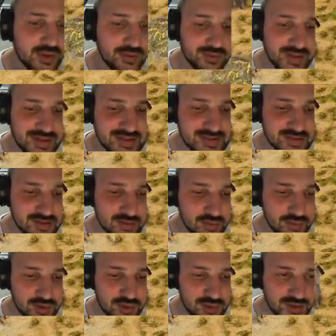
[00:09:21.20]
least, well,
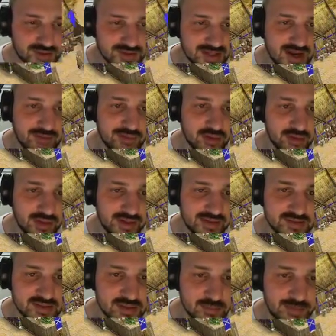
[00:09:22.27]
the units that have the
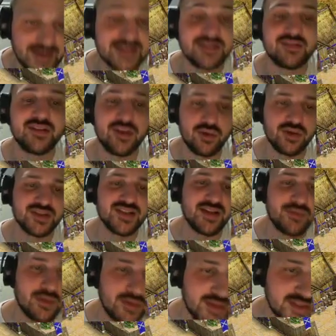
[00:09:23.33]
least, basically the units that have
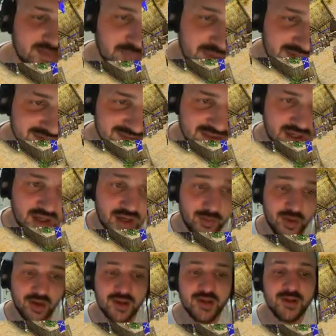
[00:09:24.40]
the least Pierce
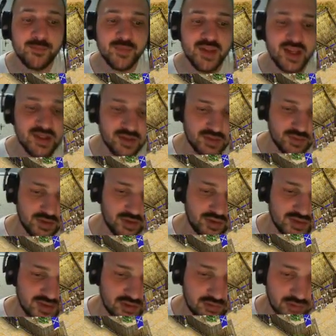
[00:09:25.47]
armor is what you want to
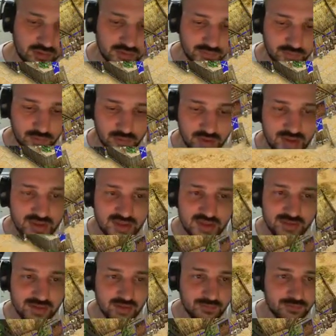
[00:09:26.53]
use the Troll for. It's
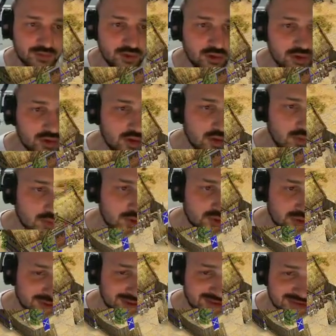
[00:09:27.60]
one of the few Norse units